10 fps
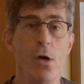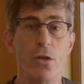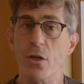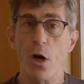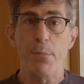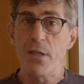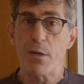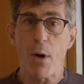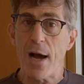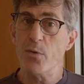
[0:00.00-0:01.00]
So don't be
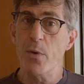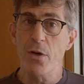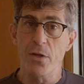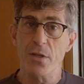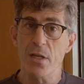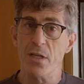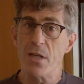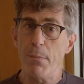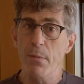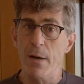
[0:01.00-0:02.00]
surprised when you're using this
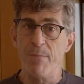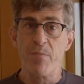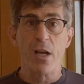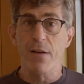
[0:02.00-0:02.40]
supplement